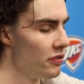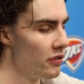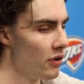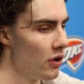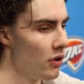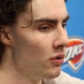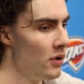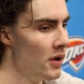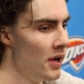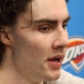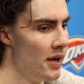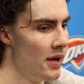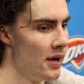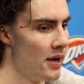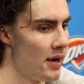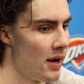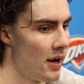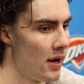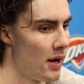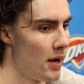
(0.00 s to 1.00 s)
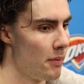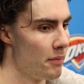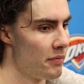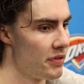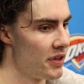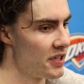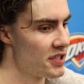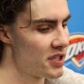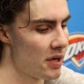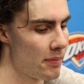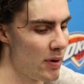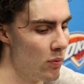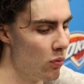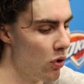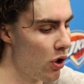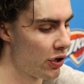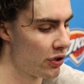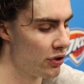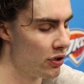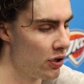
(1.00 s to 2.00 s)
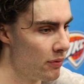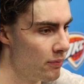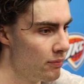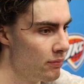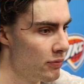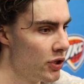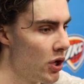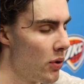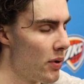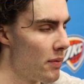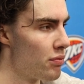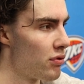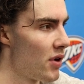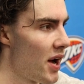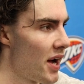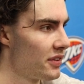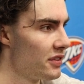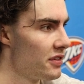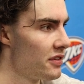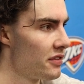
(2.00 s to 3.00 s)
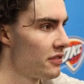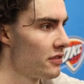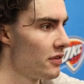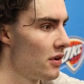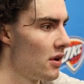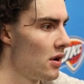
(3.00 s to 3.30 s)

So um, things I've been working on, you know, in practice,